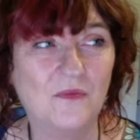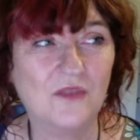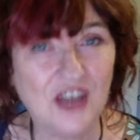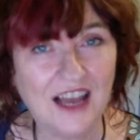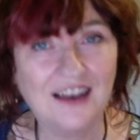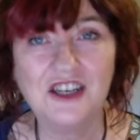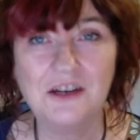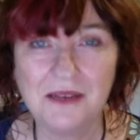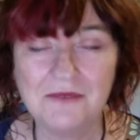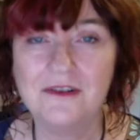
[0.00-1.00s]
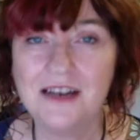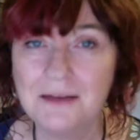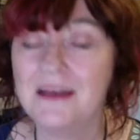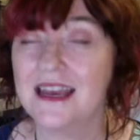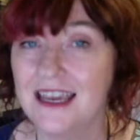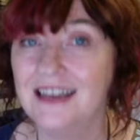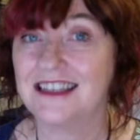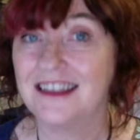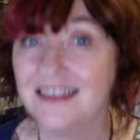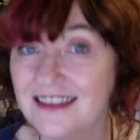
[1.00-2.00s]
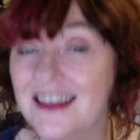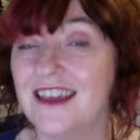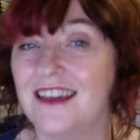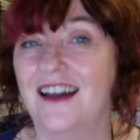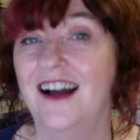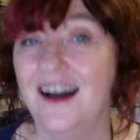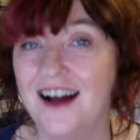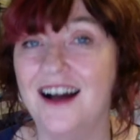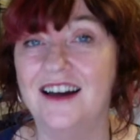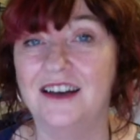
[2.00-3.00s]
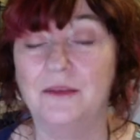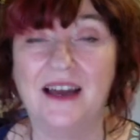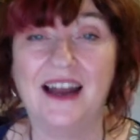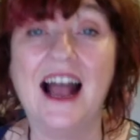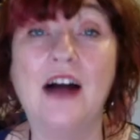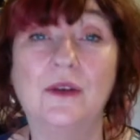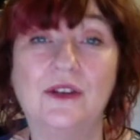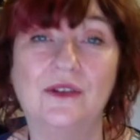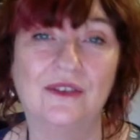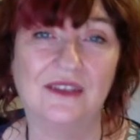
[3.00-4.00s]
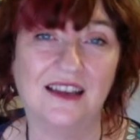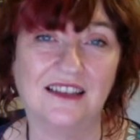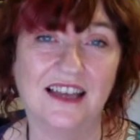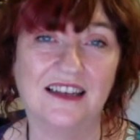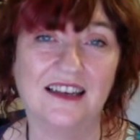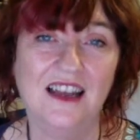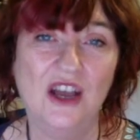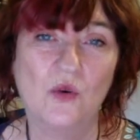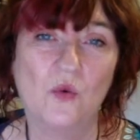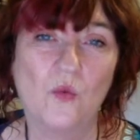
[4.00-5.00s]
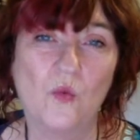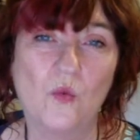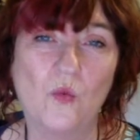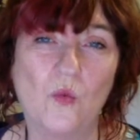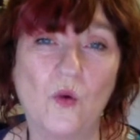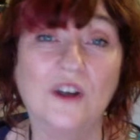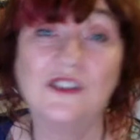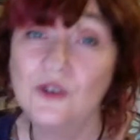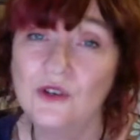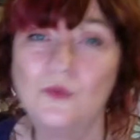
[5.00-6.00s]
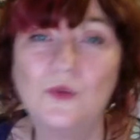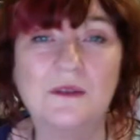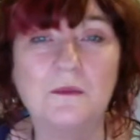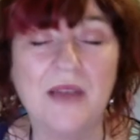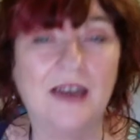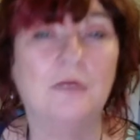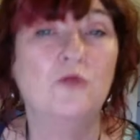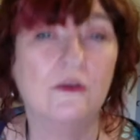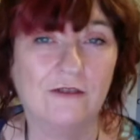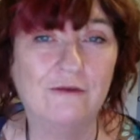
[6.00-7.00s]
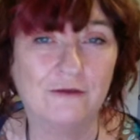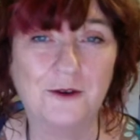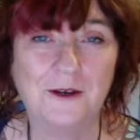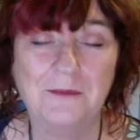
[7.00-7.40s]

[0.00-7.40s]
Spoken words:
challenging, but really making us think hard about how we do things and what's good and what's bad and moving forward.